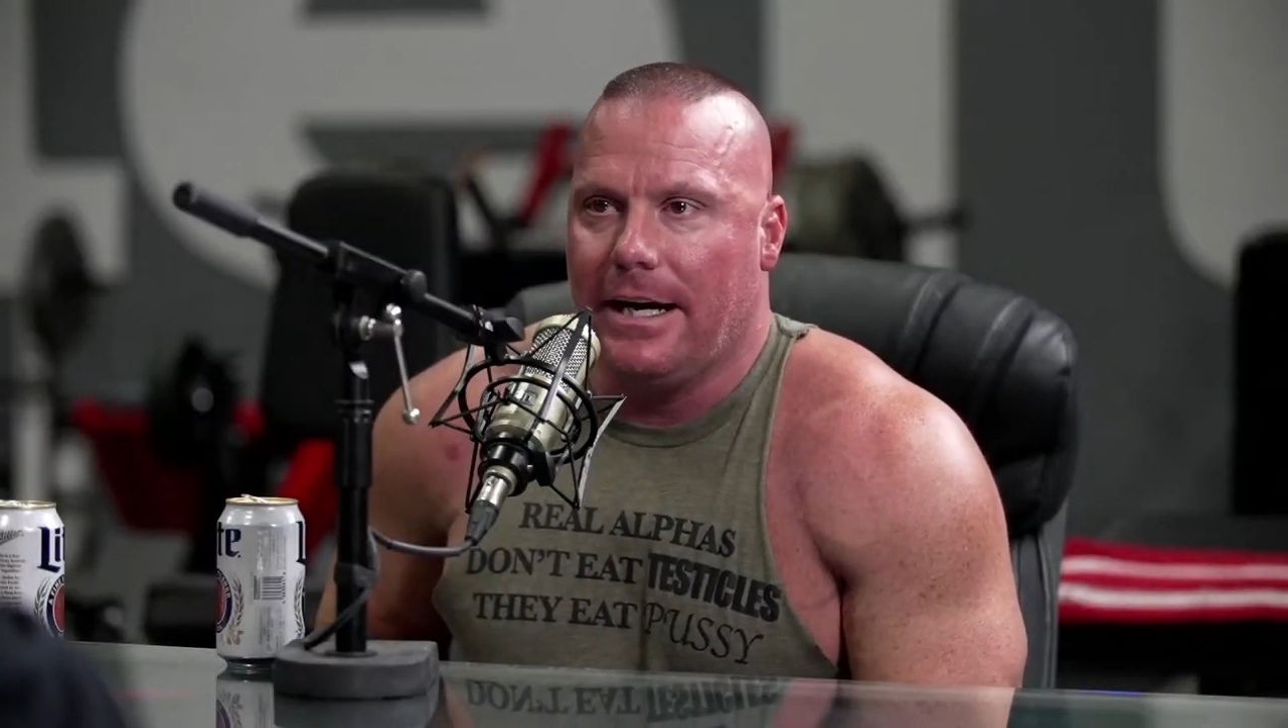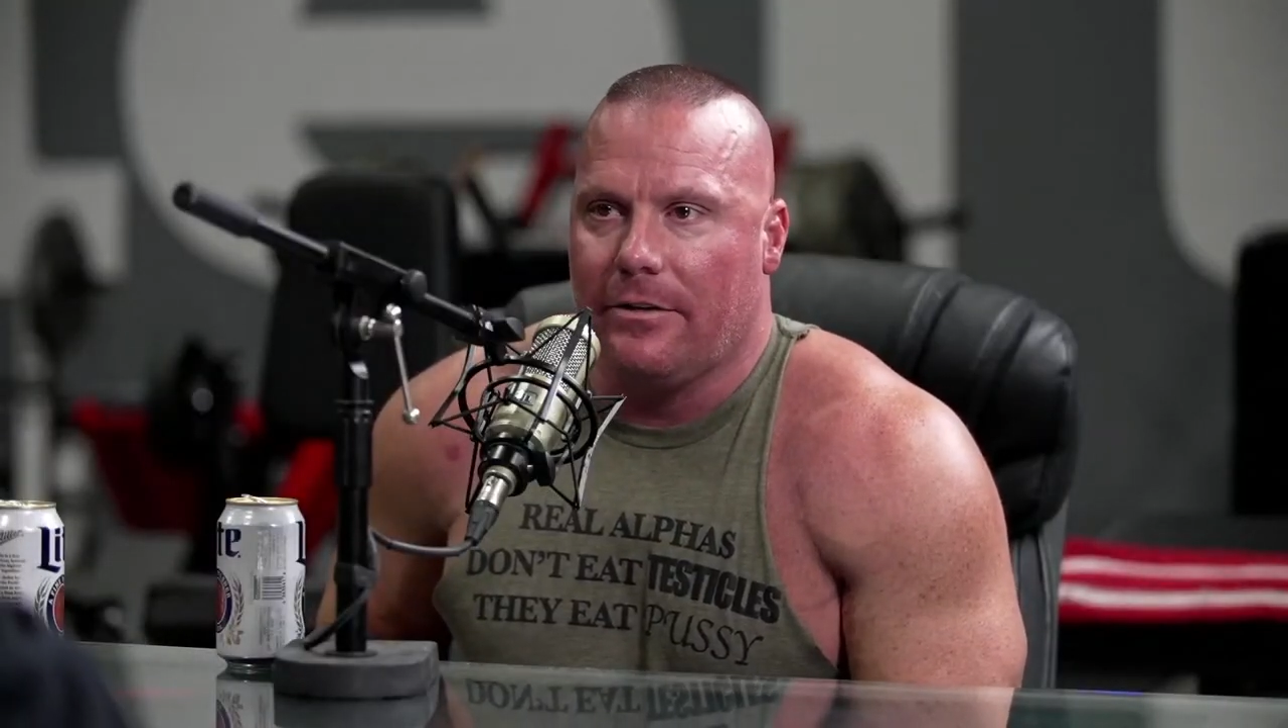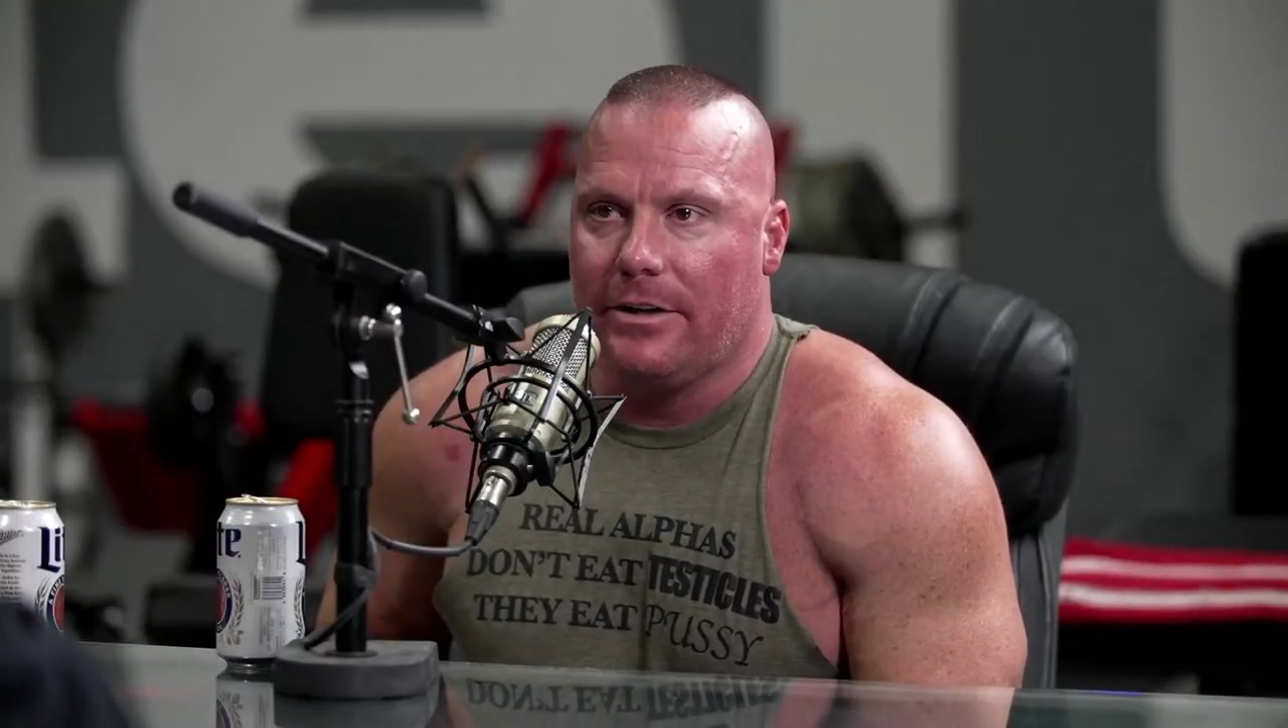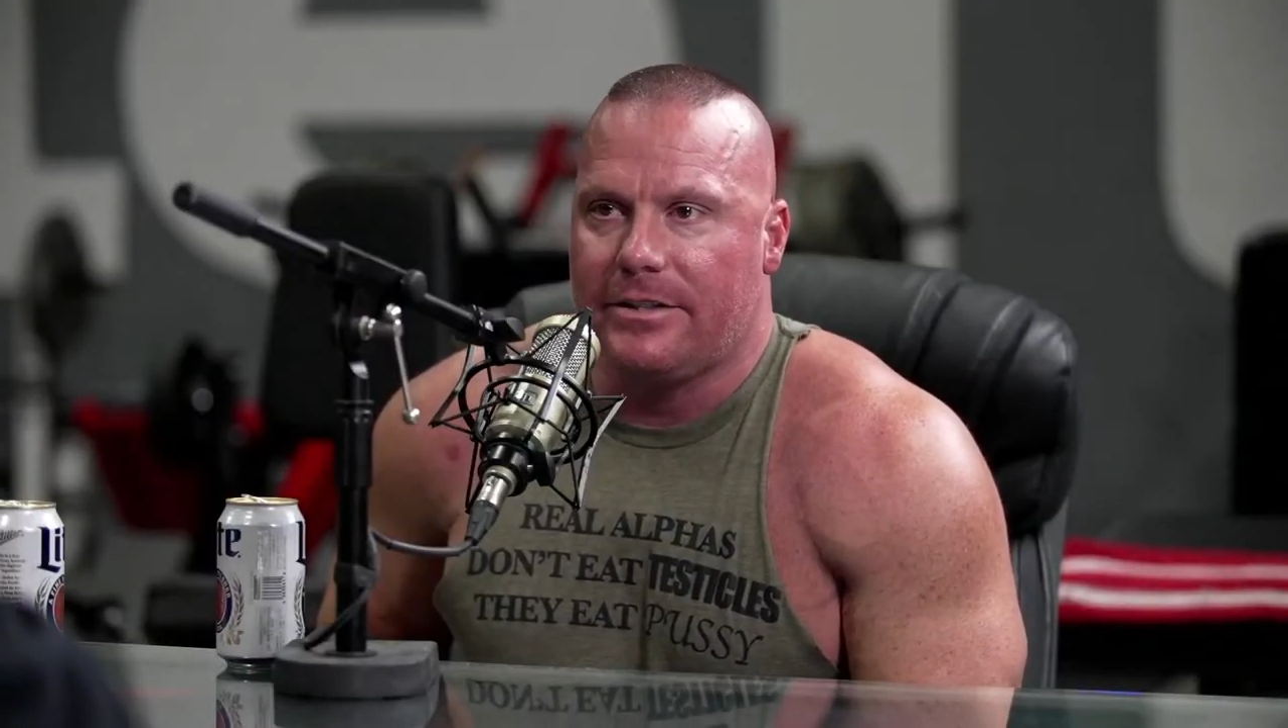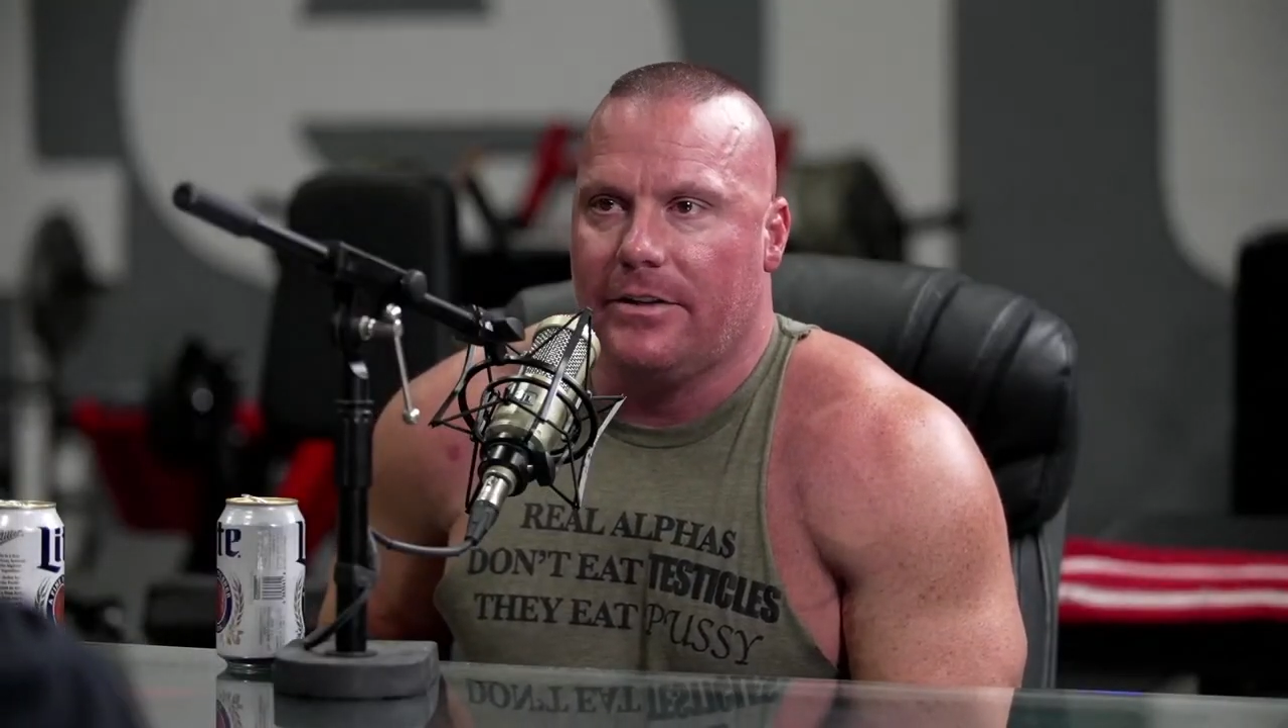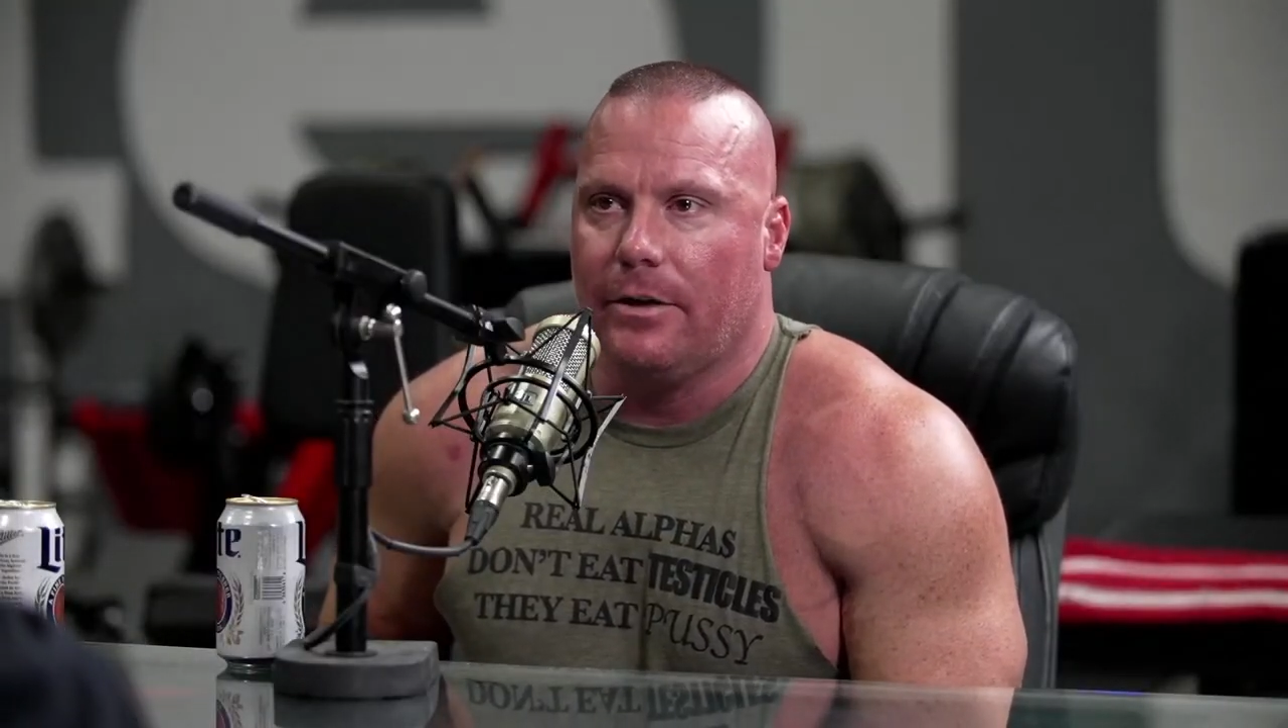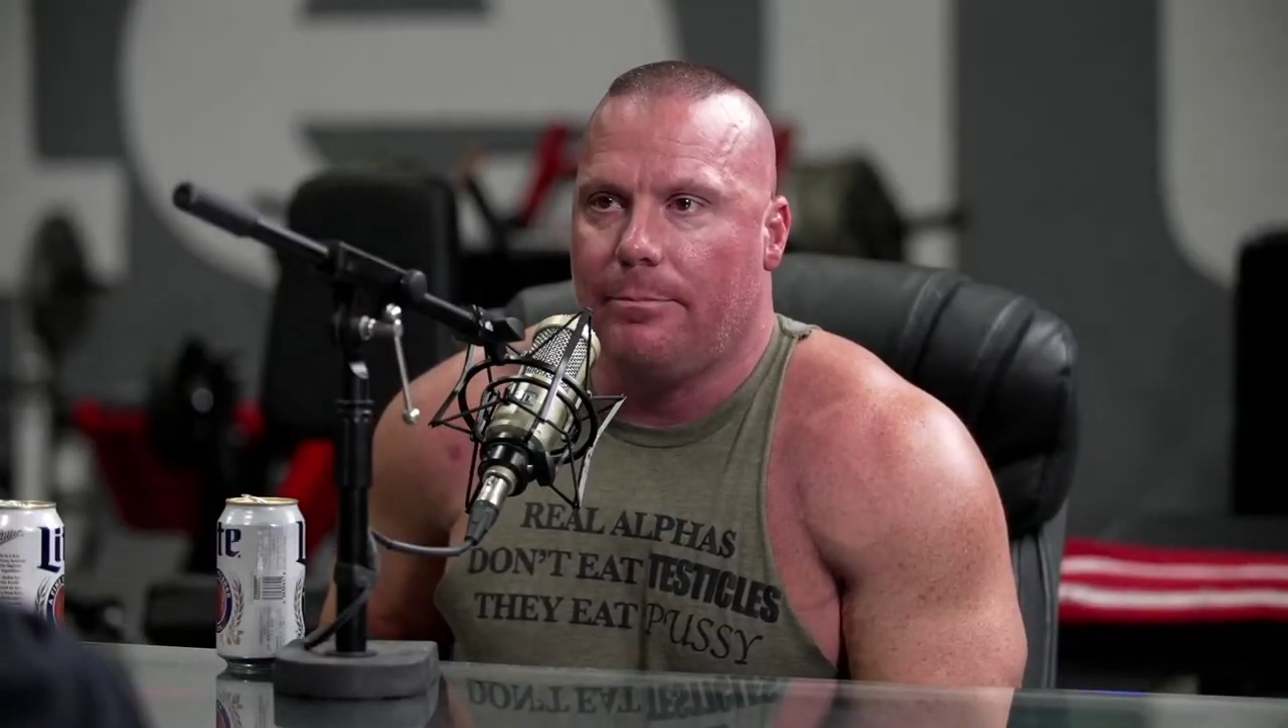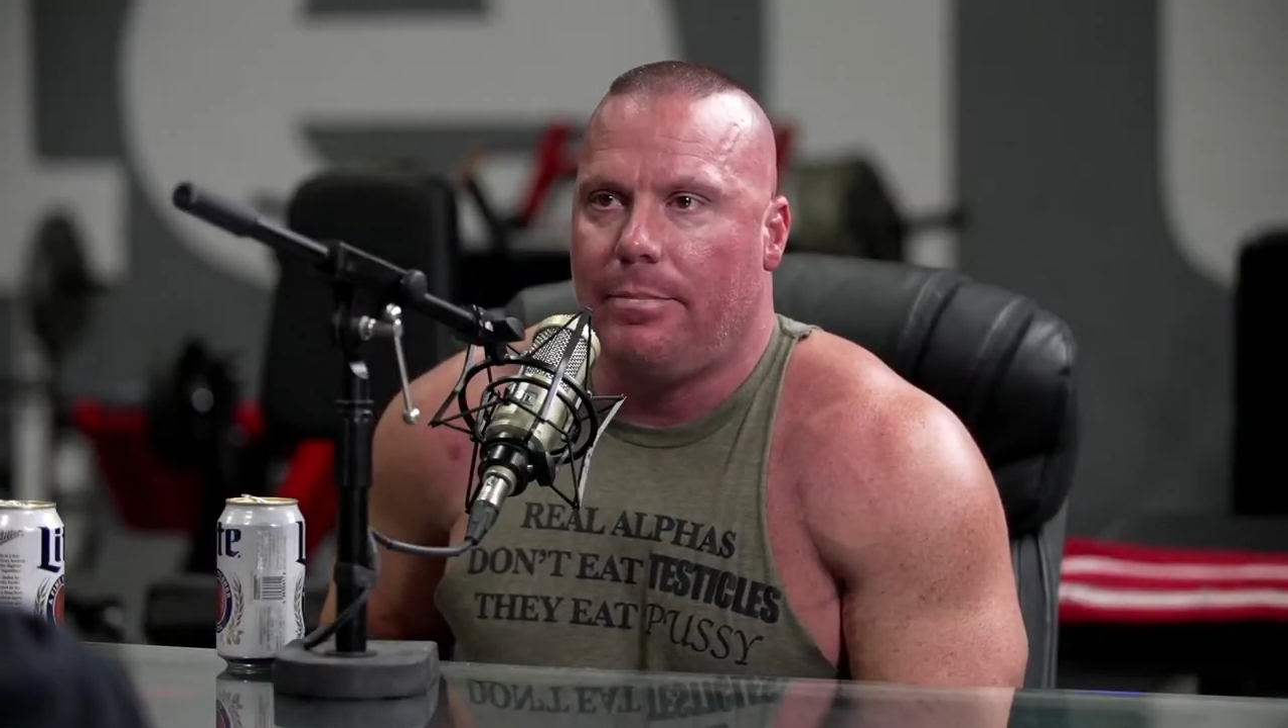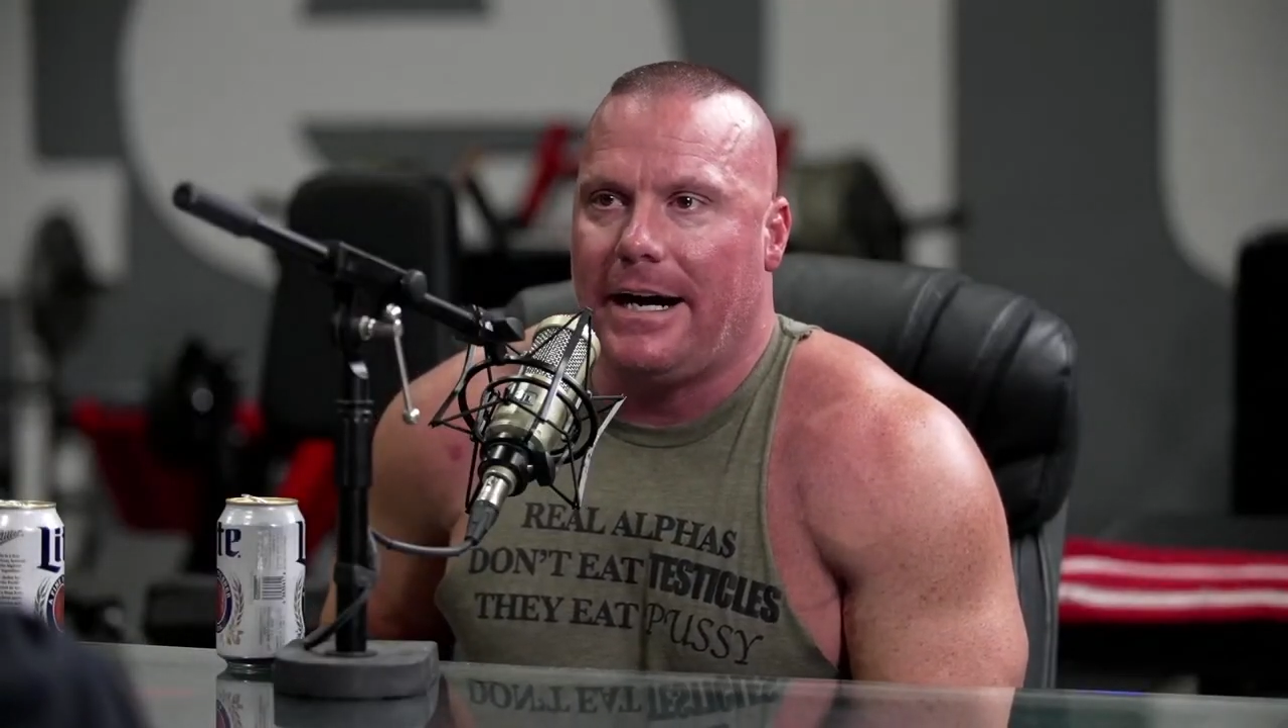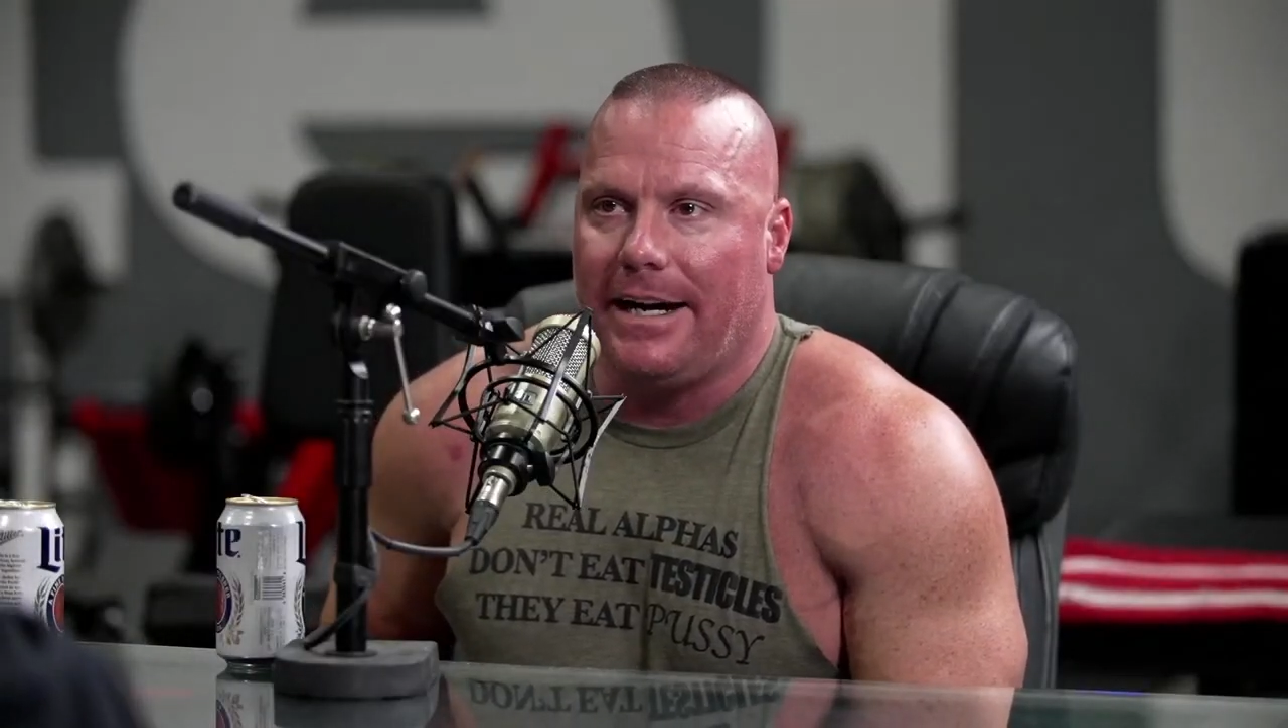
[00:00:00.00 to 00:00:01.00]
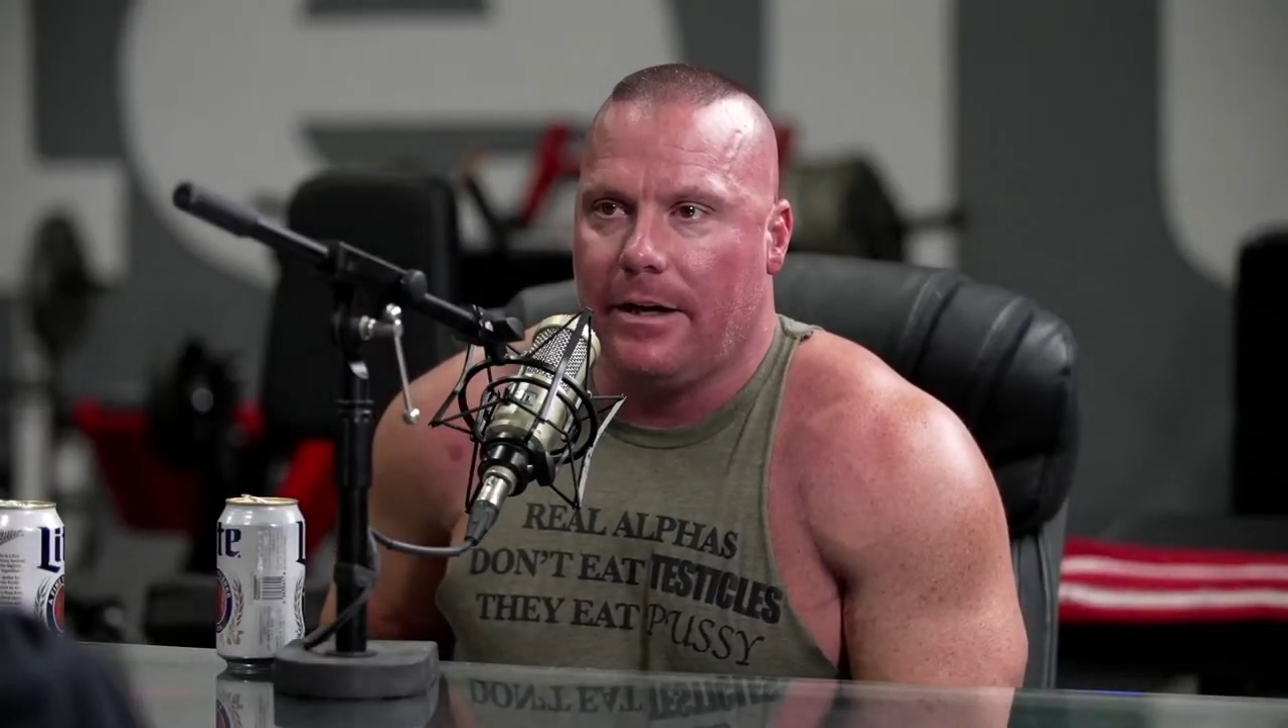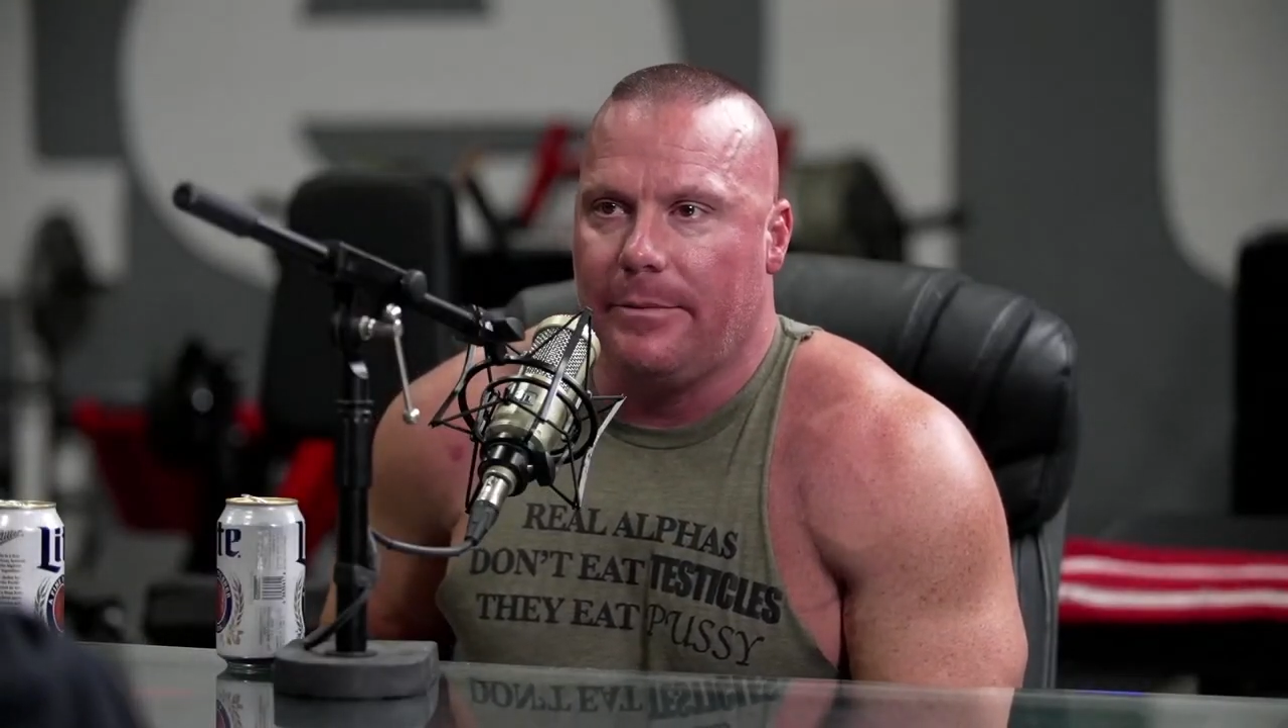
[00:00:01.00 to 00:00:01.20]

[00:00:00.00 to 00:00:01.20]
outlets and they'll buy them